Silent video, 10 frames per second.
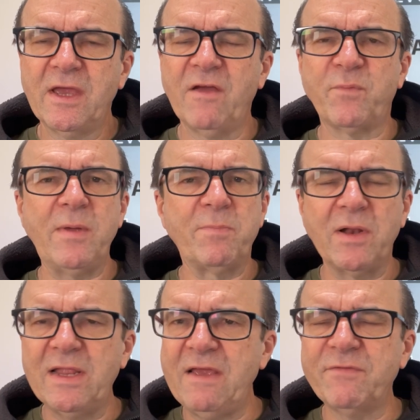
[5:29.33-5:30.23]
If we
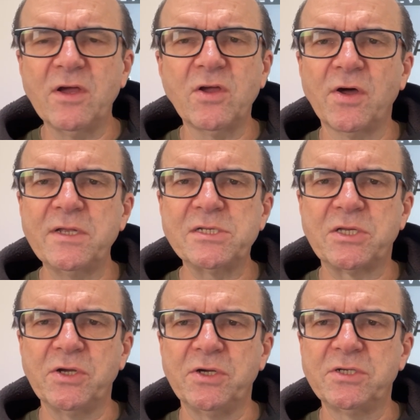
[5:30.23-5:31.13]
believe that God is
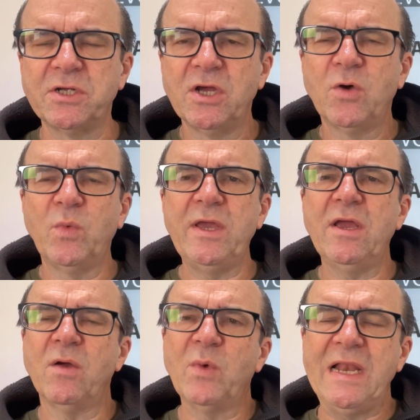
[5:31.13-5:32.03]
good,
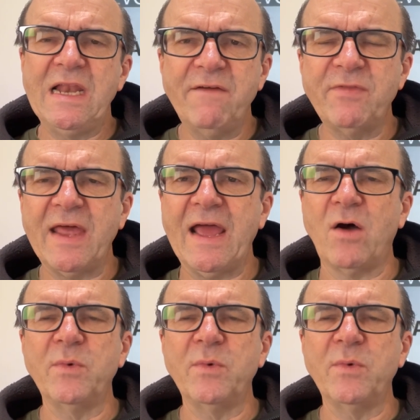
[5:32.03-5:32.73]
we live that out.